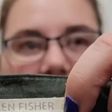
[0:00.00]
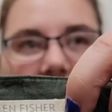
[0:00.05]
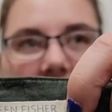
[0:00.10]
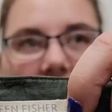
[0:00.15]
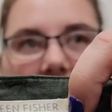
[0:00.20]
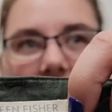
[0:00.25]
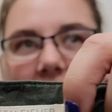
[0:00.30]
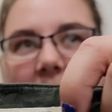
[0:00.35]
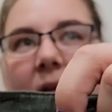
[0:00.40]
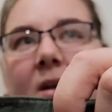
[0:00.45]
think
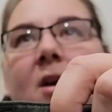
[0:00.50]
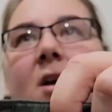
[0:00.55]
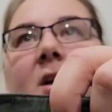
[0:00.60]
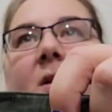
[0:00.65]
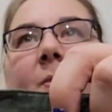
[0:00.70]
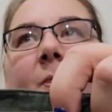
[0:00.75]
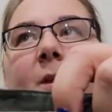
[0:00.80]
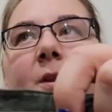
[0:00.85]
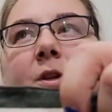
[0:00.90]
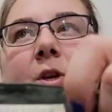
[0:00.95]

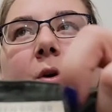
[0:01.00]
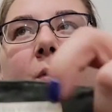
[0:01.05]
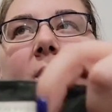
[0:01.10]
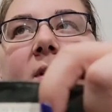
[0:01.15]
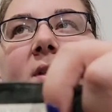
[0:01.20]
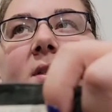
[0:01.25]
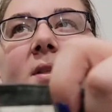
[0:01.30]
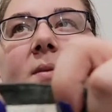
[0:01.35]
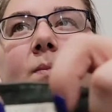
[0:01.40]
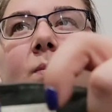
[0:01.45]
the newer
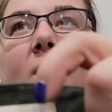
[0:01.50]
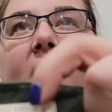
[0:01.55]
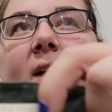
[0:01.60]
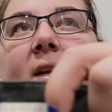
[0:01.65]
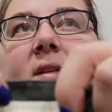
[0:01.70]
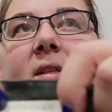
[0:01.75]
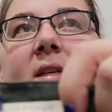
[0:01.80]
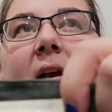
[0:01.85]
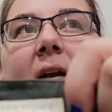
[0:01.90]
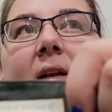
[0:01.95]

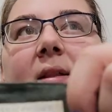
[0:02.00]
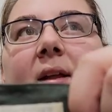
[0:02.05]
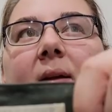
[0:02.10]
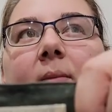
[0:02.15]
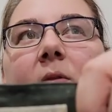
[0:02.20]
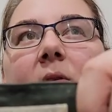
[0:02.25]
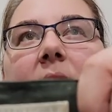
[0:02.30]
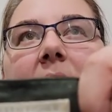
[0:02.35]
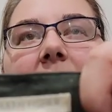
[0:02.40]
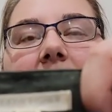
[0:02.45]
brand tag
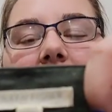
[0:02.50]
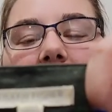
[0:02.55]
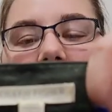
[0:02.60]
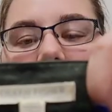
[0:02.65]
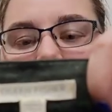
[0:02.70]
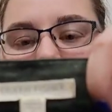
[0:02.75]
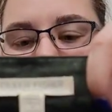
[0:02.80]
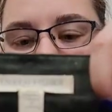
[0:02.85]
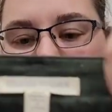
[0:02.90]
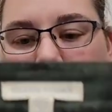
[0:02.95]
label is like
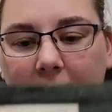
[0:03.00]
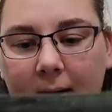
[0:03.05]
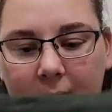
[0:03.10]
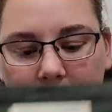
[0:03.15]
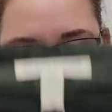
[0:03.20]
black.